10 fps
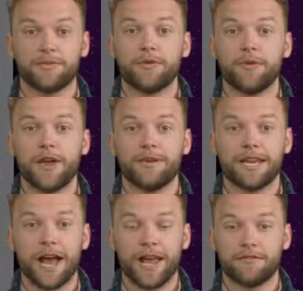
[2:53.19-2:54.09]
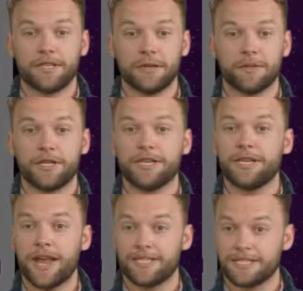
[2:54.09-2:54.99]
requiring high
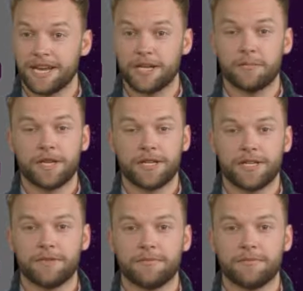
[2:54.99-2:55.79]
availability and scalability.